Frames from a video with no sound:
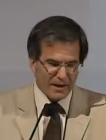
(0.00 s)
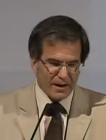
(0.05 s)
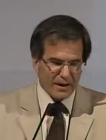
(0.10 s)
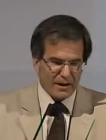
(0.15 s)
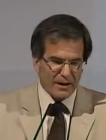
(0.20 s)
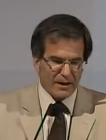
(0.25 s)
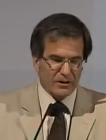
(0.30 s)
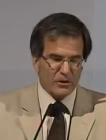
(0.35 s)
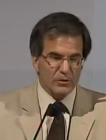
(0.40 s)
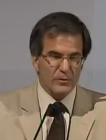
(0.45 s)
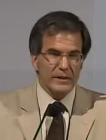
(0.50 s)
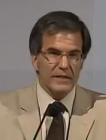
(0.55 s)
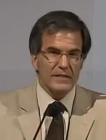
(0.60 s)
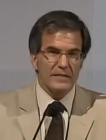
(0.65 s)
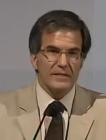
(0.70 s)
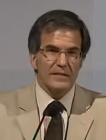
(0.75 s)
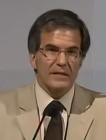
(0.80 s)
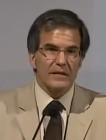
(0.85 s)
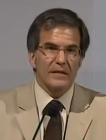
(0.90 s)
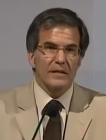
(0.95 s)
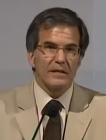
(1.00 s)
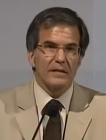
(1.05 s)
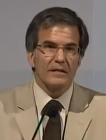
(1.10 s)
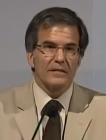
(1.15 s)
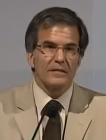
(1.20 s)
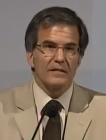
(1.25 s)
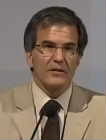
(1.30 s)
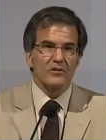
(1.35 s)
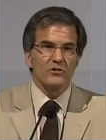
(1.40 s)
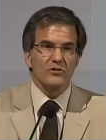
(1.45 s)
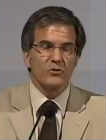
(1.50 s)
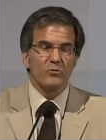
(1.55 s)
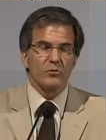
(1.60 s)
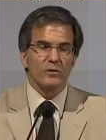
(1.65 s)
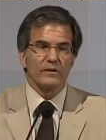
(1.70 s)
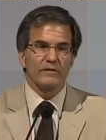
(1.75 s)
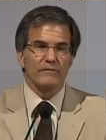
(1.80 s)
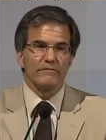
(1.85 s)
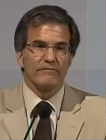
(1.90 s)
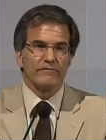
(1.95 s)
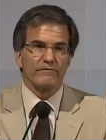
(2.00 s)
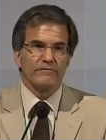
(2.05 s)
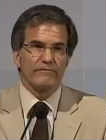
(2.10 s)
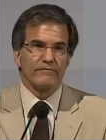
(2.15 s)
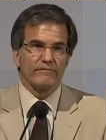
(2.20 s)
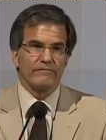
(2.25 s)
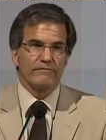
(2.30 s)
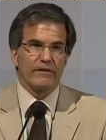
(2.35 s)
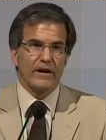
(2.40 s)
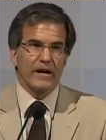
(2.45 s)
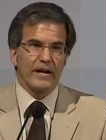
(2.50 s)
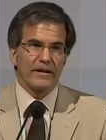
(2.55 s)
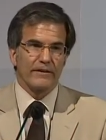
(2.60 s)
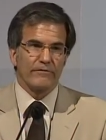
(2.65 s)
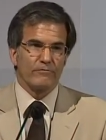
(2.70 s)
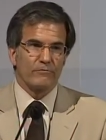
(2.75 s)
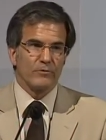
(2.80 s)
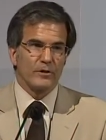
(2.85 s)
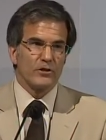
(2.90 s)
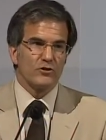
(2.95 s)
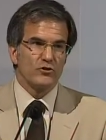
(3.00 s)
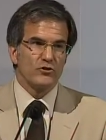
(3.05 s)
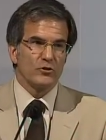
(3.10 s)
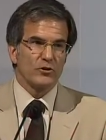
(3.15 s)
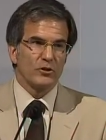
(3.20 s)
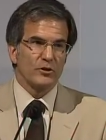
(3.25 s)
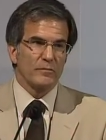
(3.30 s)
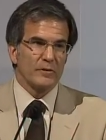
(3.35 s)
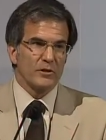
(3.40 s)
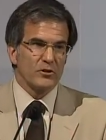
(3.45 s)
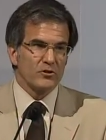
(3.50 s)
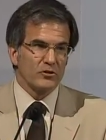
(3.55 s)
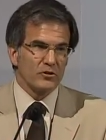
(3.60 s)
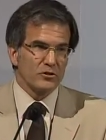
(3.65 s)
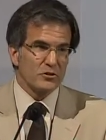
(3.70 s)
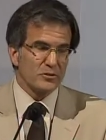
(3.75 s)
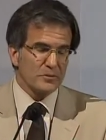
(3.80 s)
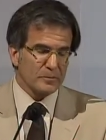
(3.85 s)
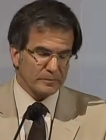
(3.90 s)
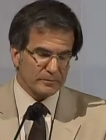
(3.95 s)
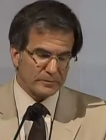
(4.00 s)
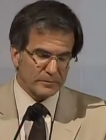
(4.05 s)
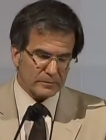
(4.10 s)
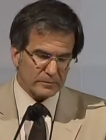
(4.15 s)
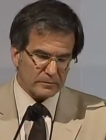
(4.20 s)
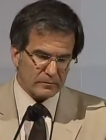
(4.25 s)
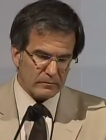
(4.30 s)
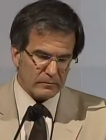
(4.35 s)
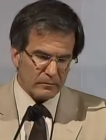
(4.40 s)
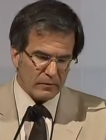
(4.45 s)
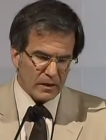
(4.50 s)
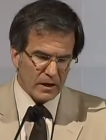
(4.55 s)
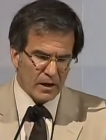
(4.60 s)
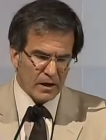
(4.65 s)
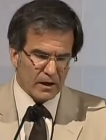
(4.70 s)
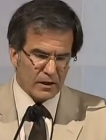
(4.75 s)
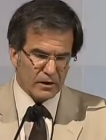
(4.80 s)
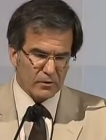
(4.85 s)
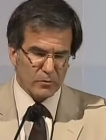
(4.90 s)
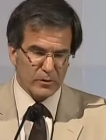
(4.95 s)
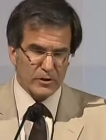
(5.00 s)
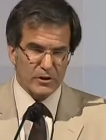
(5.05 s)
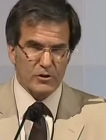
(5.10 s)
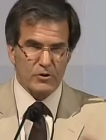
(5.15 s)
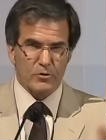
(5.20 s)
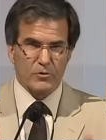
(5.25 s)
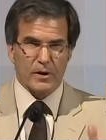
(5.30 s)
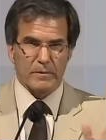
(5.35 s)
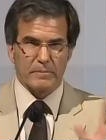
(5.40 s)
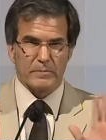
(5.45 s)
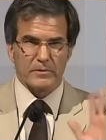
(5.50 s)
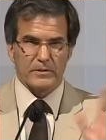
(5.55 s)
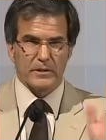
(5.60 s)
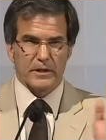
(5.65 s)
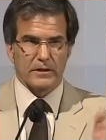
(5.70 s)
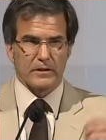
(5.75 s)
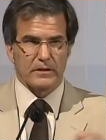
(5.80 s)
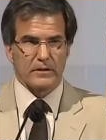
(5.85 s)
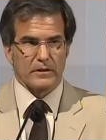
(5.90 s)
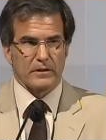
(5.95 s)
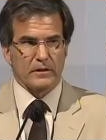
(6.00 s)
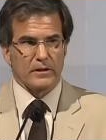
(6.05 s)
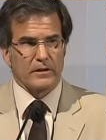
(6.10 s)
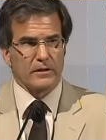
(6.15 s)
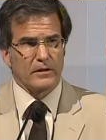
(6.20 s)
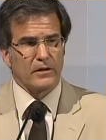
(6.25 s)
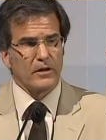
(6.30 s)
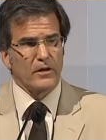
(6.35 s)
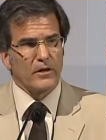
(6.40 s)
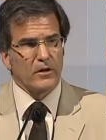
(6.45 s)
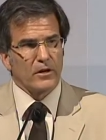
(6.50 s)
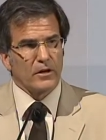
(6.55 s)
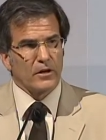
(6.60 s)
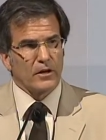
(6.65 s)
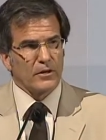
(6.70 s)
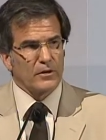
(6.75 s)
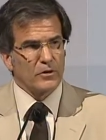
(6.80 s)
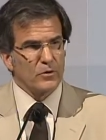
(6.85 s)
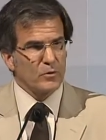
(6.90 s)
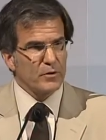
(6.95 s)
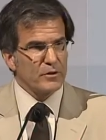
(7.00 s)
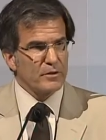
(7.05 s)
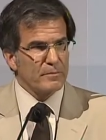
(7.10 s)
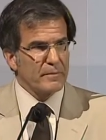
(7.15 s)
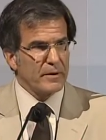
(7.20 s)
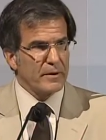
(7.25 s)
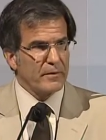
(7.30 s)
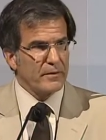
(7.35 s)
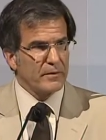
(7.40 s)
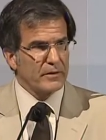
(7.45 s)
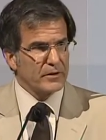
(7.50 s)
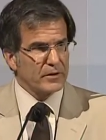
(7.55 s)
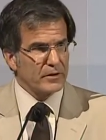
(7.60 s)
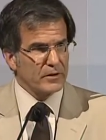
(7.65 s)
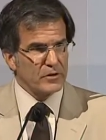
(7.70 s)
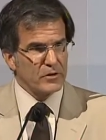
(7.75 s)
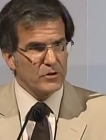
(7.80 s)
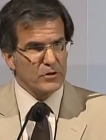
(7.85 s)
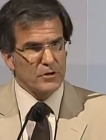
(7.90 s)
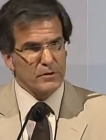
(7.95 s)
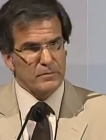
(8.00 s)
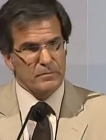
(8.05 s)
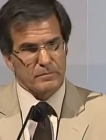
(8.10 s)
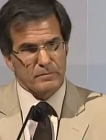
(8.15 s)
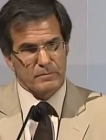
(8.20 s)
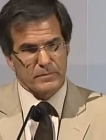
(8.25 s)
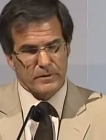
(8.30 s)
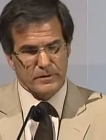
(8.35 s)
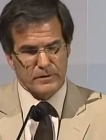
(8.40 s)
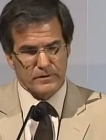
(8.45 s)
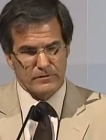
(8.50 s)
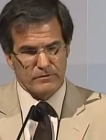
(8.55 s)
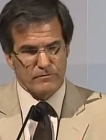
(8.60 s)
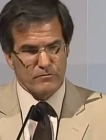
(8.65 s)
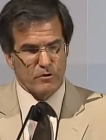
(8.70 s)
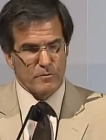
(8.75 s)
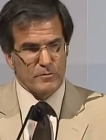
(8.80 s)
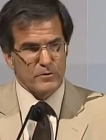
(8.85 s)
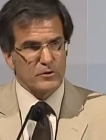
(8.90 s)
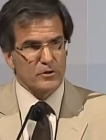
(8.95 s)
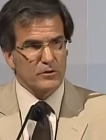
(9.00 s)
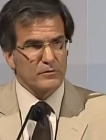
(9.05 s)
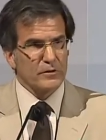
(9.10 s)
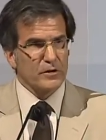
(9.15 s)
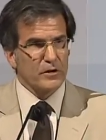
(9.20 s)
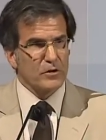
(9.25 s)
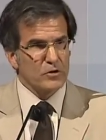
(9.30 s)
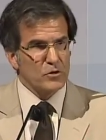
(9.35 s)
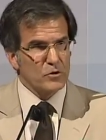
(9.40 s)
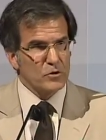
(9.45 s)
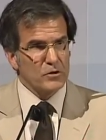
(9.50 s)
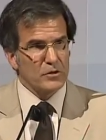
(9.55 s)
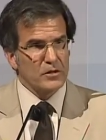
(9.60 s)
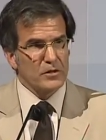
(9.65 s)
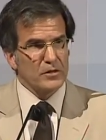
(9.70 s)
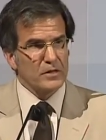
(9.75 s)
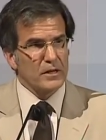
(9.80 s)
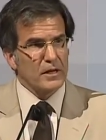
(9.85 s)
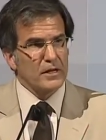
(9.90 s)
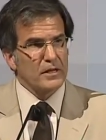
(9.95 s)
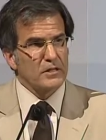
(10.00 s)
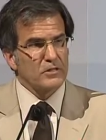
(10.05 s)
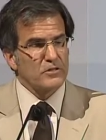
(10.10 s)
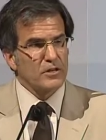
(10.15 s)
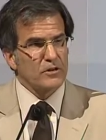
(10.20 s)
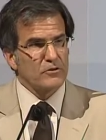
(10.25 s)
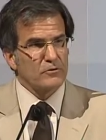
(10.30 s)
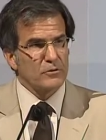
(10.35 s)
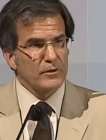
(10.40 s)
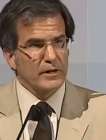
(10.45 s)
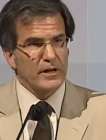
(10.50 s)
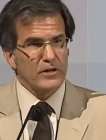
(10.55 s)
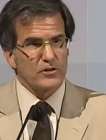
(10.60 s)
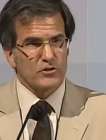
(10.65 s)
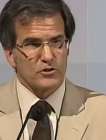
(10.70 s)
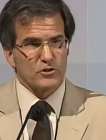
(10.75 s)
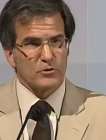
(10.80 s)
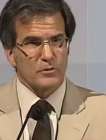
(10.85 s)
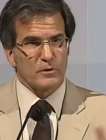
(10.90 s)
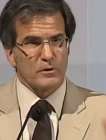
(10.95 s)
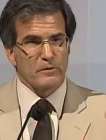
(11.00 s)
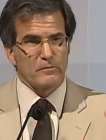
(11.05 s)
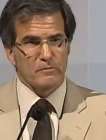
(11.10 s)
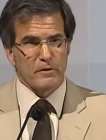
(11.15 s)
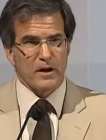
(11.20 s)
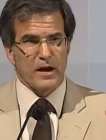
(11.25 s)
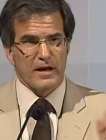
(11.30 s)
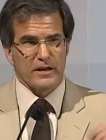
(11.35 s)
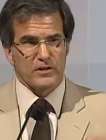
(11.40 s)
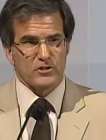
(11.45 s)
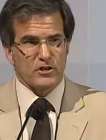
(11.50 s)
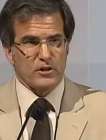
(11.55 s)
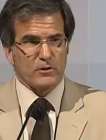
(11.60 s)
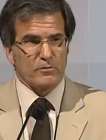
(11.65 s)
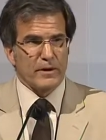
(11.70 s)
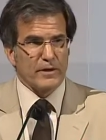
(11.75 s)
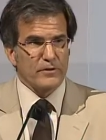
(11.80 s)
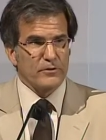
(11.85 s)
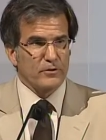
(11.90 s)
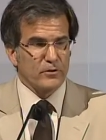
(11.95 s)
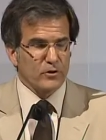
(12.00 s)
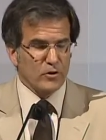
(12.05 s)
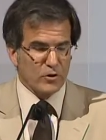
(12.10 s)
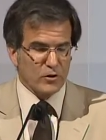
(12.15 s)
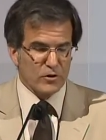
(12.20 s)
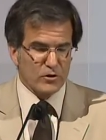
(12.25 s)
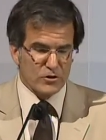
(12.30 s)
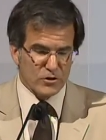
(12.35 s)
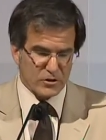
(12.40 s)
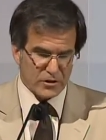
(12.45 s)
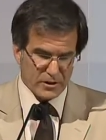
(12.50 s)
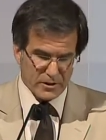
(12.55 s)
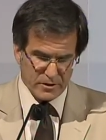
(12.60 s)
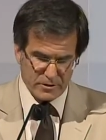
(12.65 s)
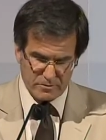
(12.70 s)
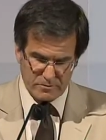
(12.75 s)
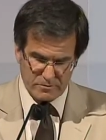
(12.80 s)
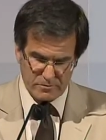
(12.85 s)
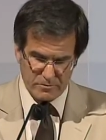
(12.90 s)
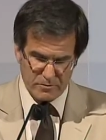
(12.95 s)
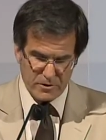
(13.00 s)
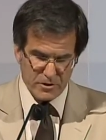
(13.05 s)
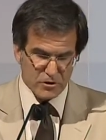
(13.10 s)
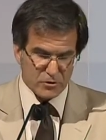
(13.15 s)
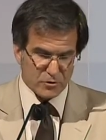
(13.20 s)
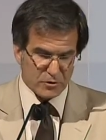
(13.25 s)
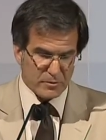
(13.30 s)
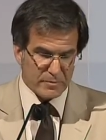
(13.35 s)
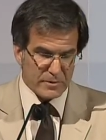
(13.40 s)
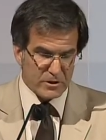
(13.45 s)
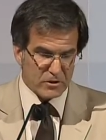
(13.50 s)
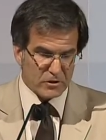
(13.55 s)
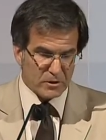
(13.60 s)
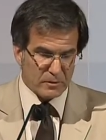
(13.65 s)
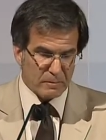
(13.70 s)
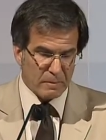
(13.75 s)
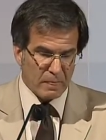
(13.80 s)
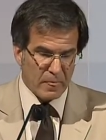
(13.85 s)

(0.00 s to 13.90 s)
Uh, UNECE is actually one of five regional commissions. Uh, we do represent uh, uh, North America, Europe, uh, former Soviet Union, Central Asia, so we're actually a rather large regional commission.